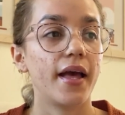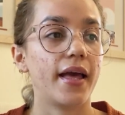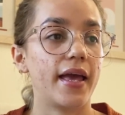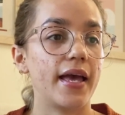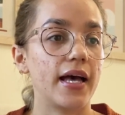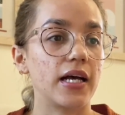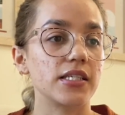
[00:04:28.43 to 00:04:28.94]

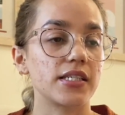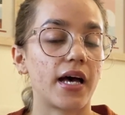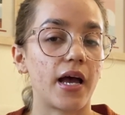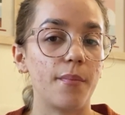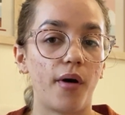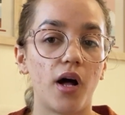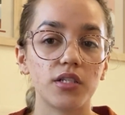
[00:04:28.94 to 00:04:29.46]
And
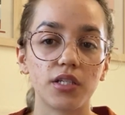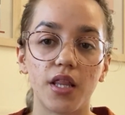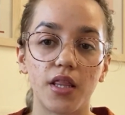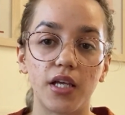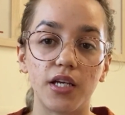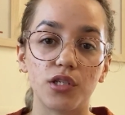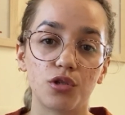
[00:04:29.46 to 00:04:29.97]
I bought
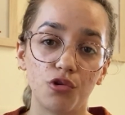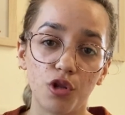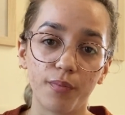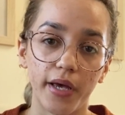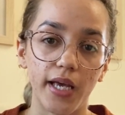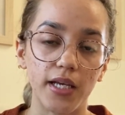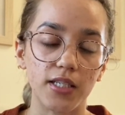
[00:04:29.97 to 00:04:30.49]
the
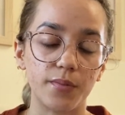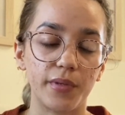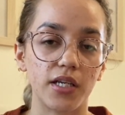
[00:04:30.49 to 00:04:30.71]
toothpaste